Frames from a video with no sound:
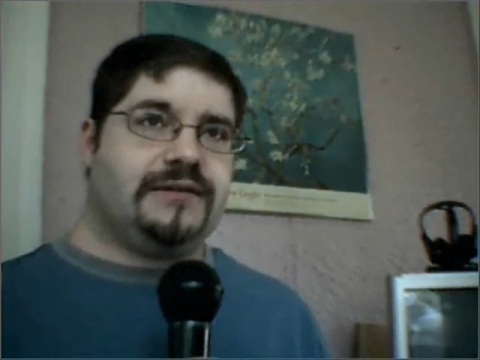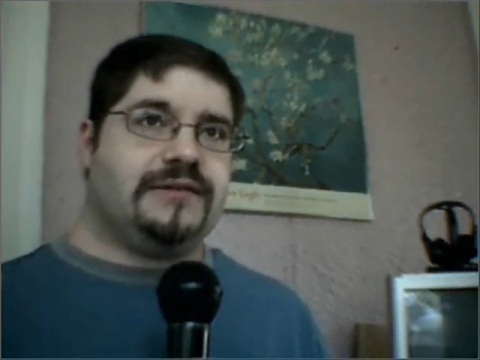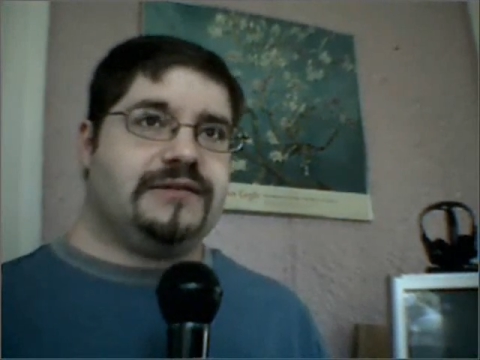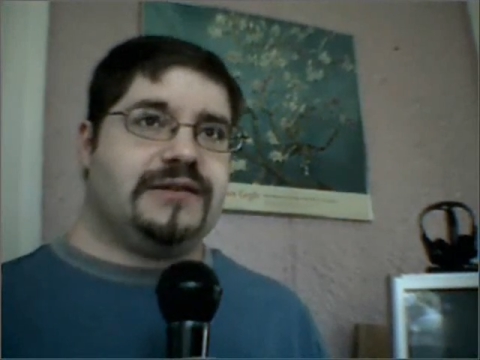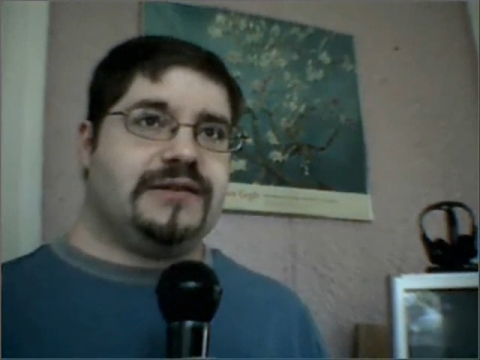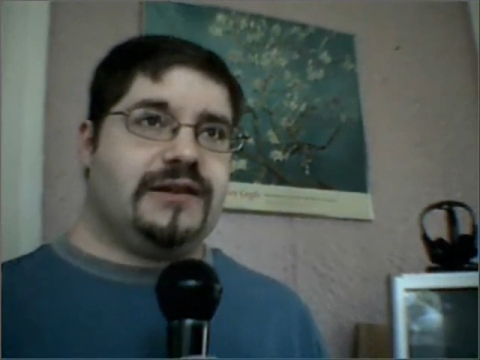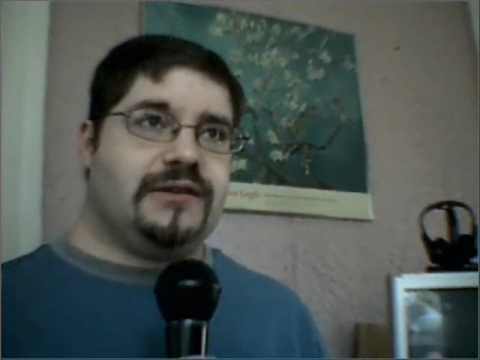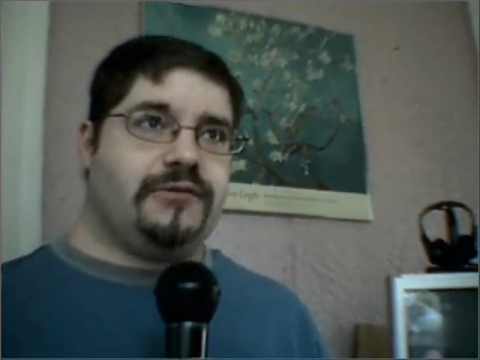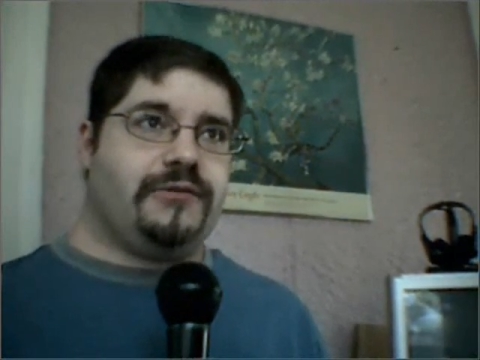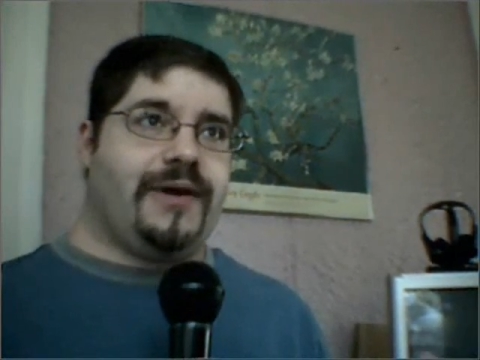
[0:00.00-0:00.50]
this
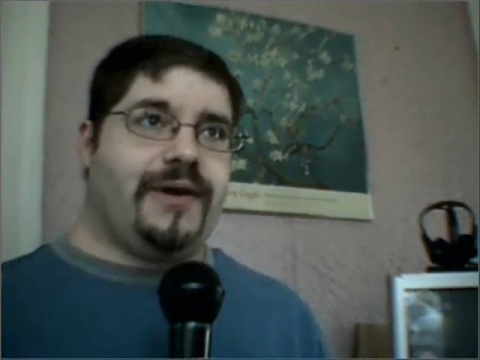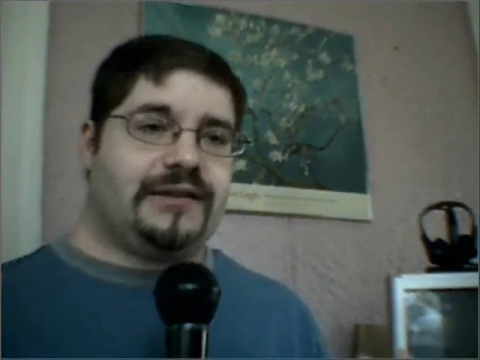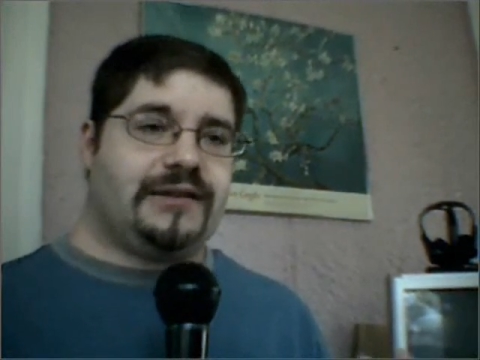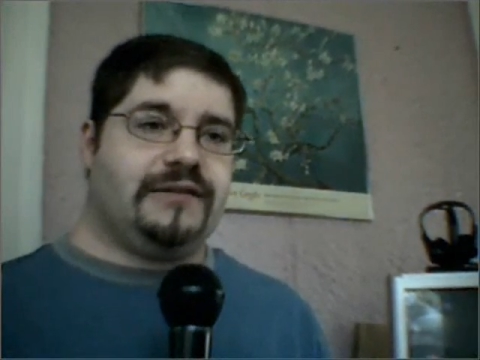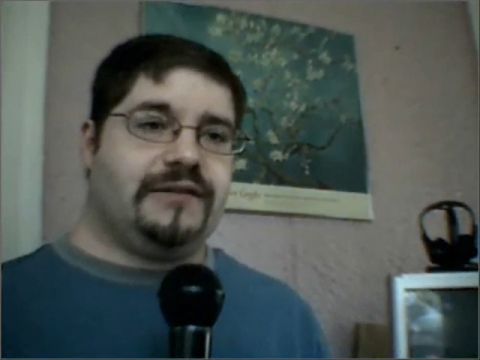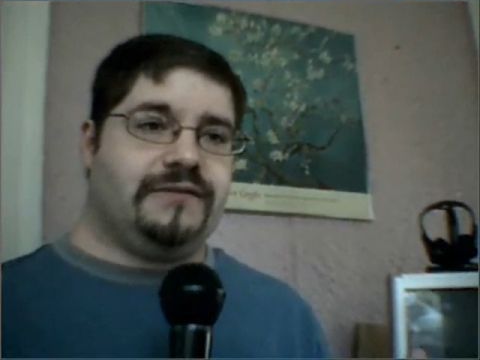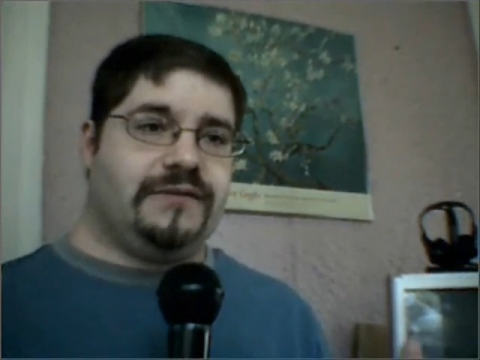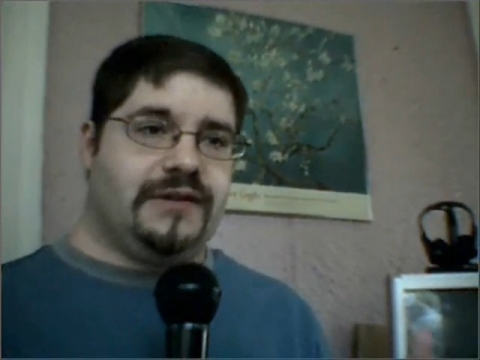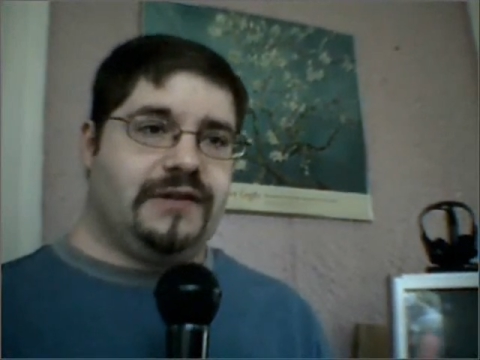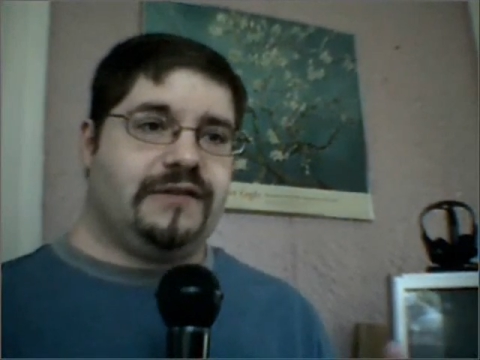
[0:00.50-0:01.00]

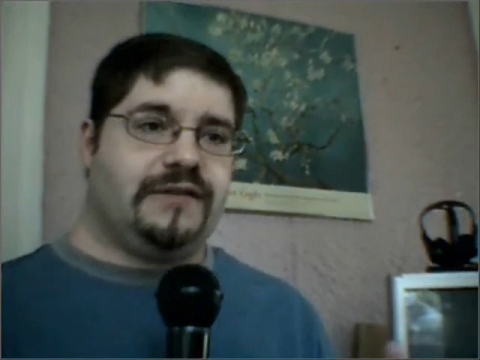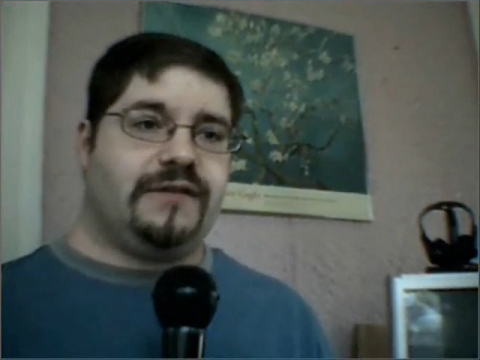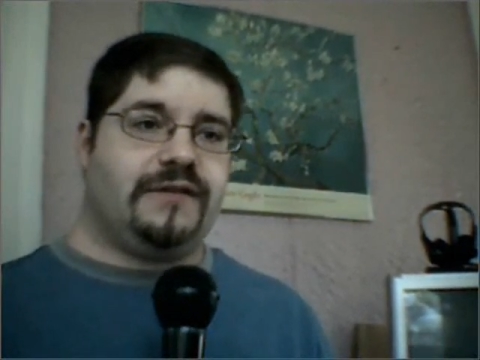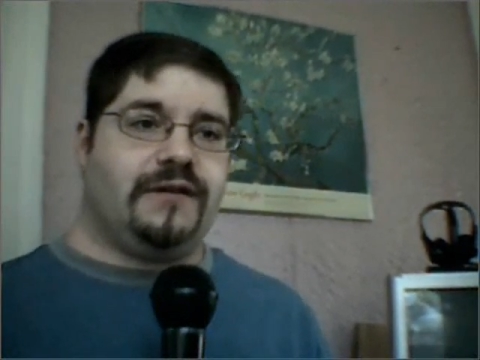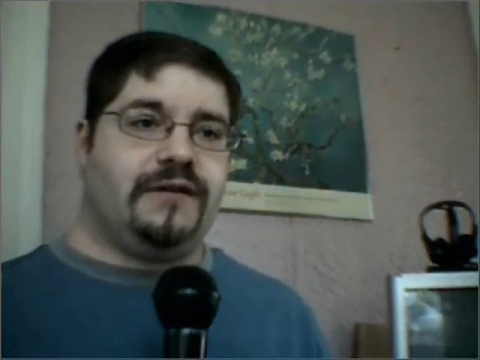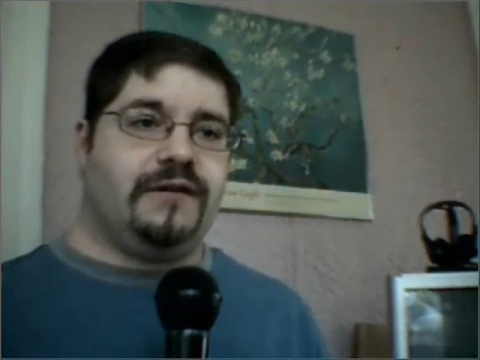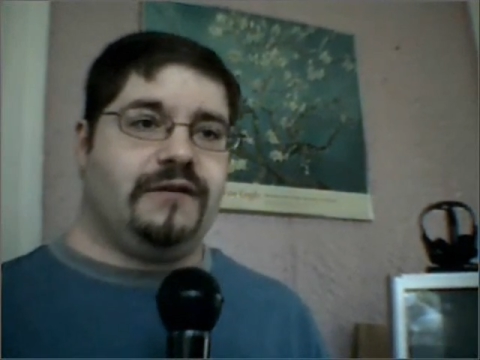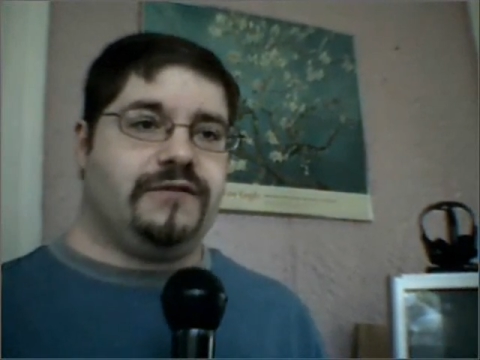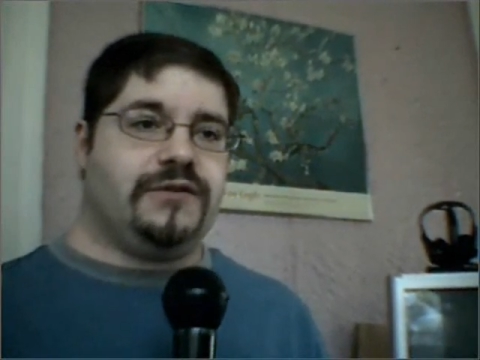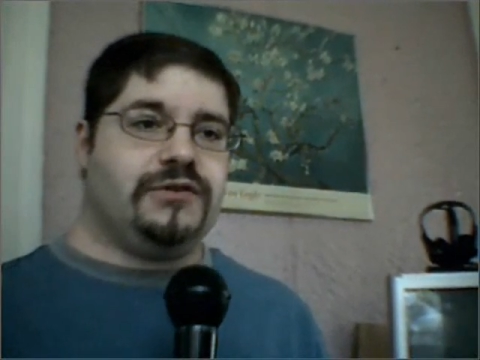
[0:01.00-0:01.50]
interactiveness of